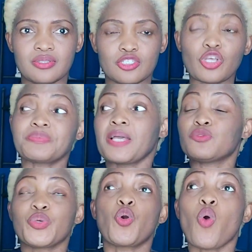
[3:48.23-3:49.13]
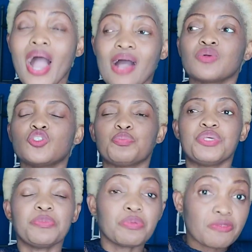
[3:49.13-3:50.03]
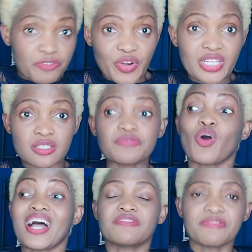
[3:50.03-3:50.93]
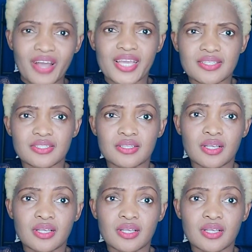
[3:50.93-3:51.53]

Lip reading: Sometimes we go out to people, friends, for advice.